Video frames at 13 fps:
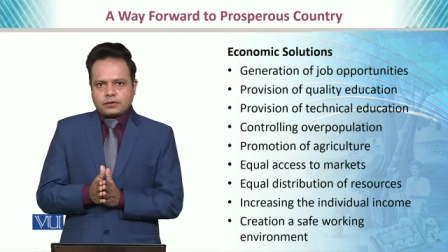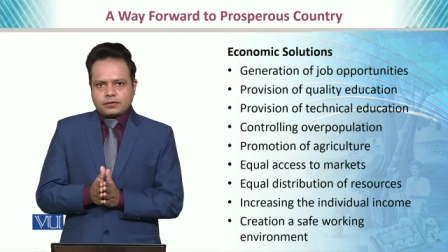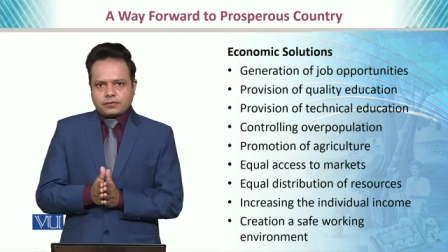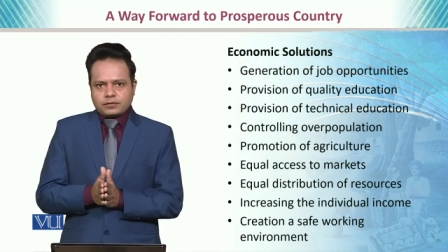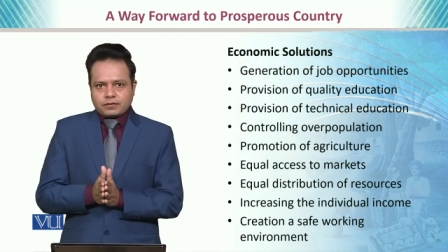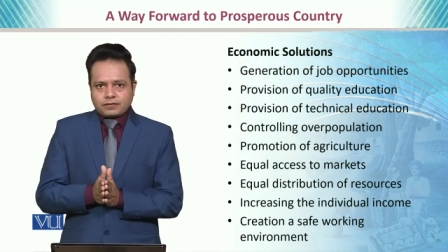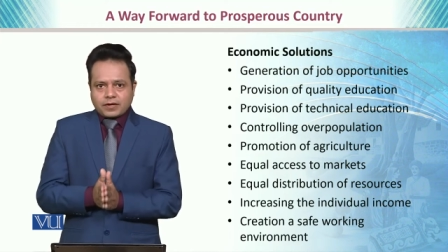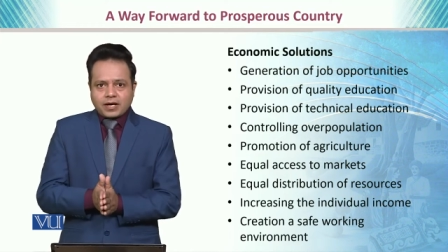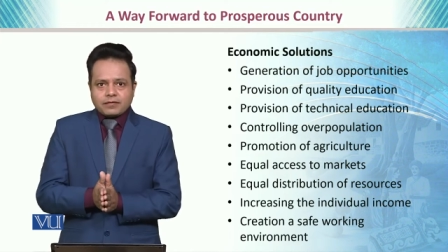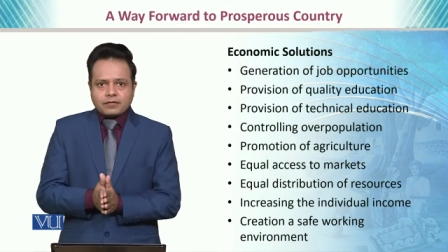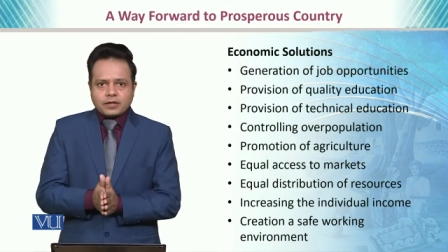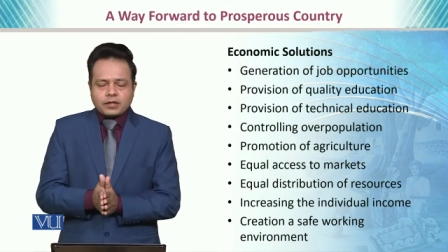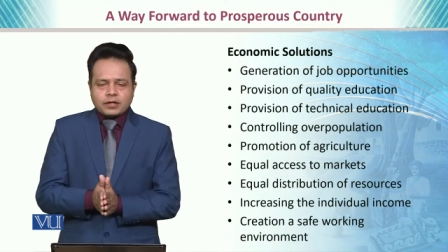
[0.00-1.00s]

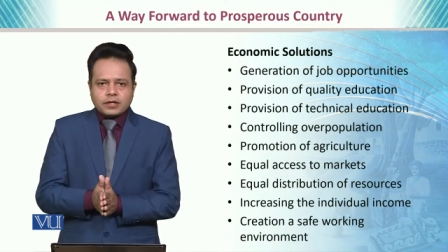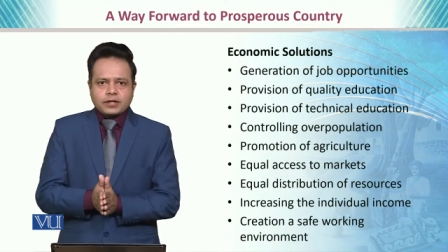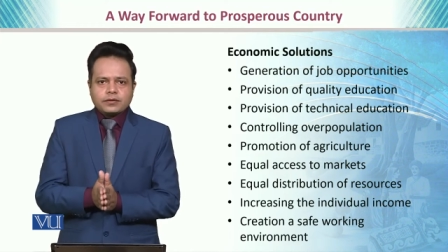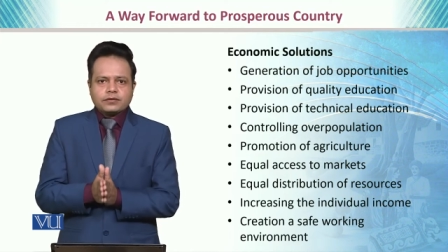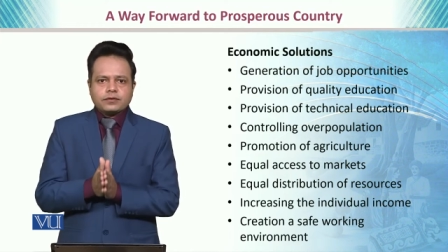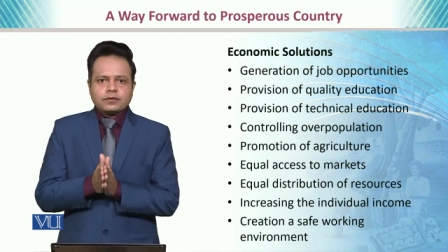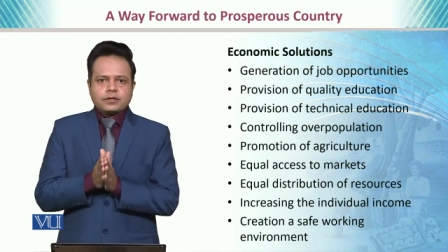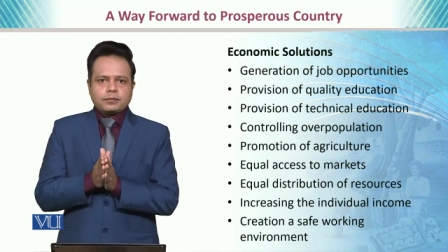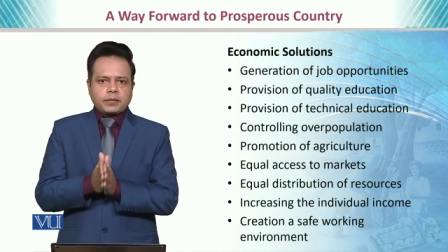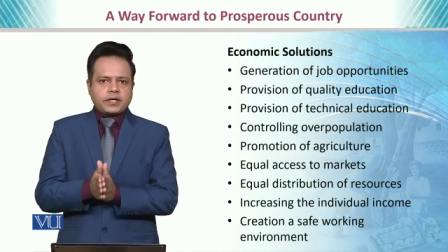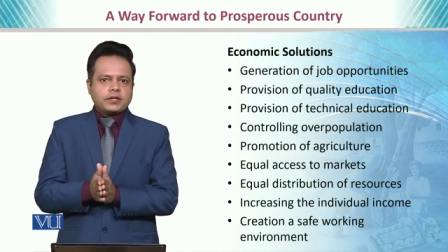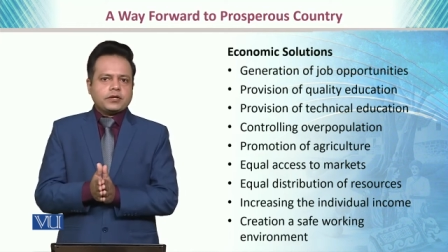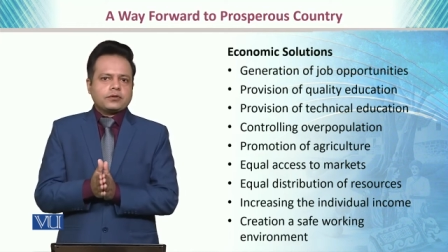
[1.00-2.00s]
survival is
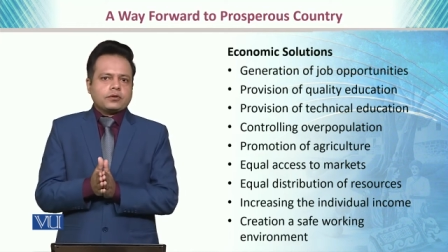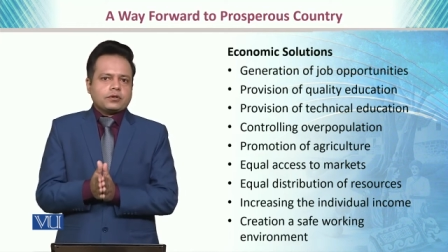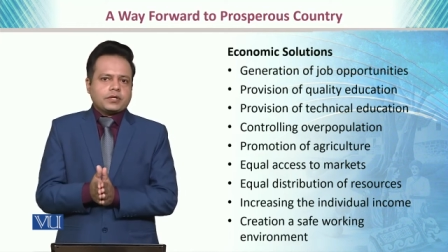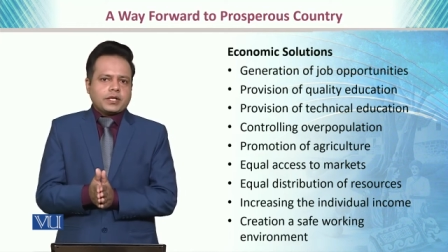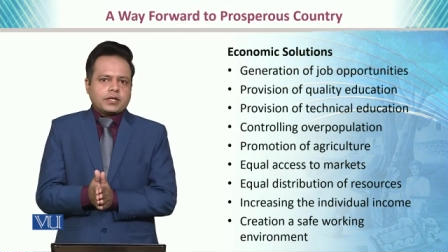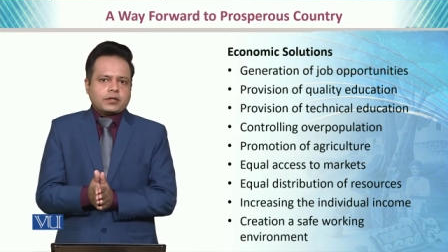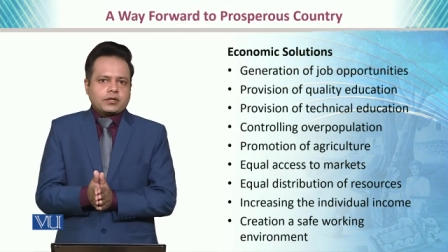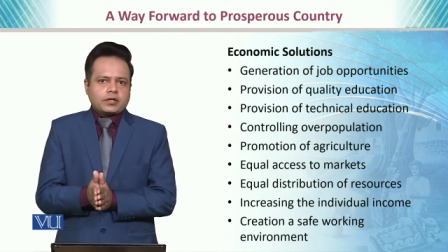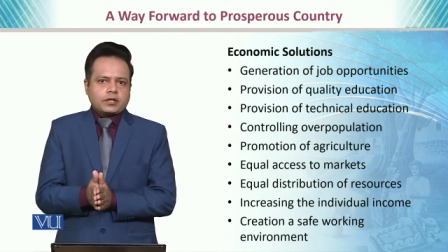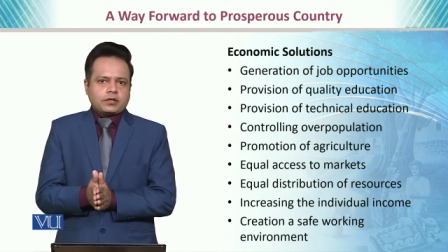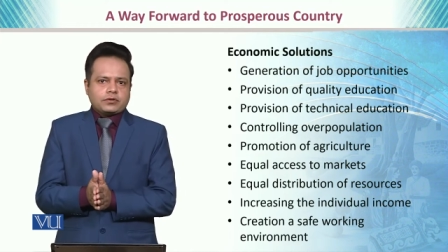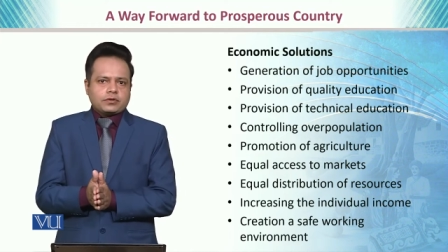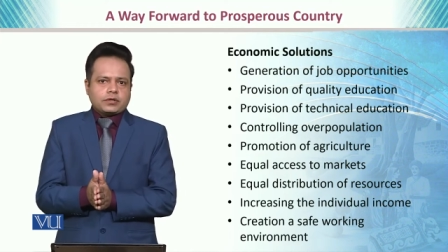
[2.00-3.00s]
dependent on the
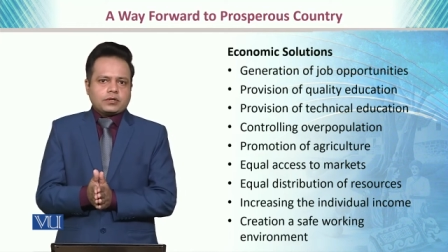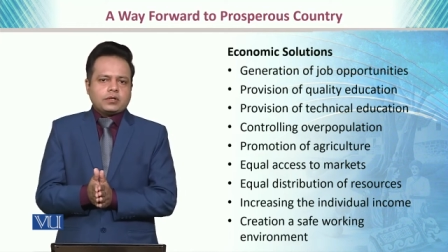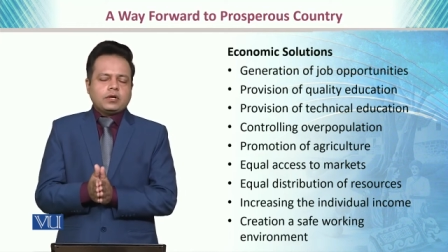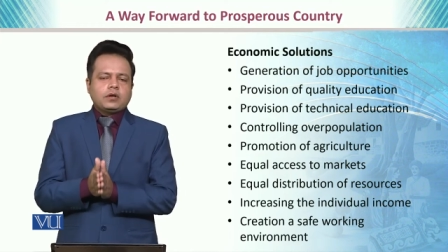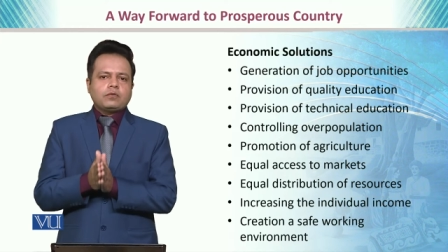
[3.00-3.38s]
agriculture.